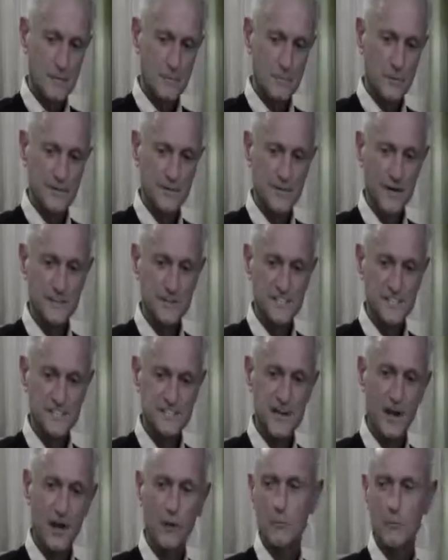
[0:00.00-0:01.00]
because
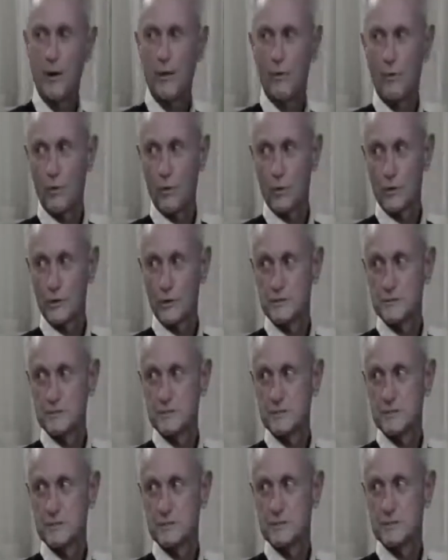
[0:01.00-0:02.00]
it's all about
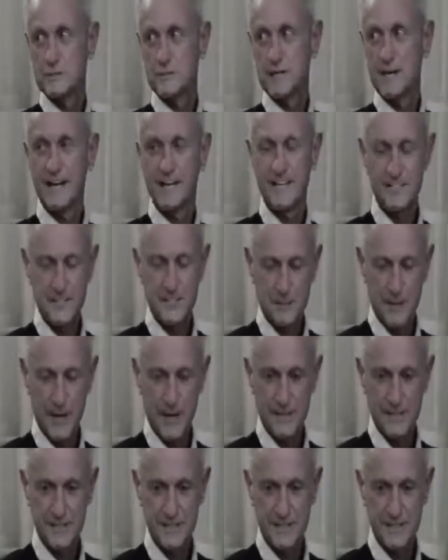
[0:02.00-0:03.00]
words, and it's about
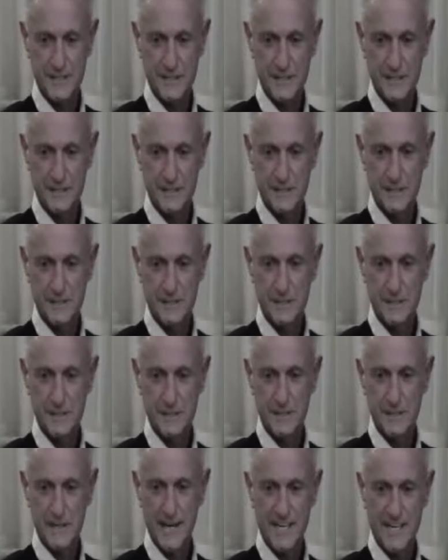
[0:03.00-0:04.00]
intent,
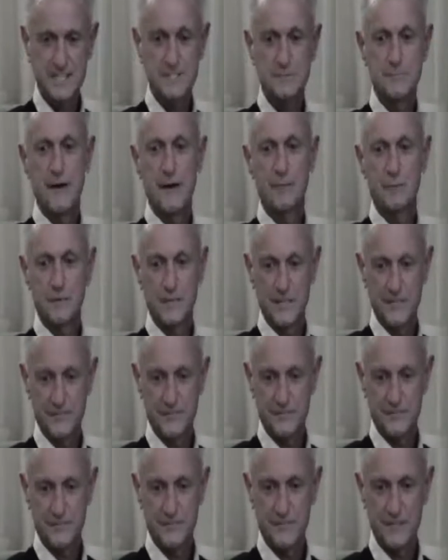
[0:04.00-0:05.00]
and it's about
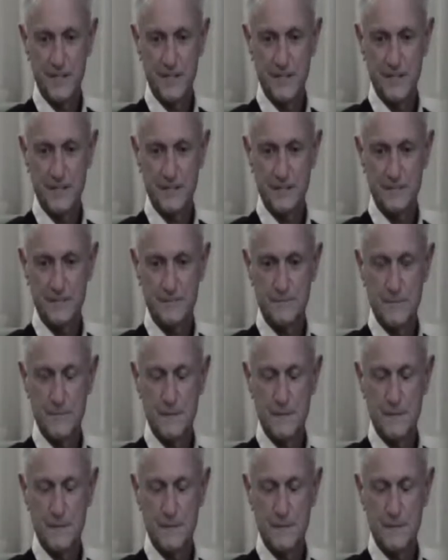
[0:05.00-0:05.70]
belief and faith.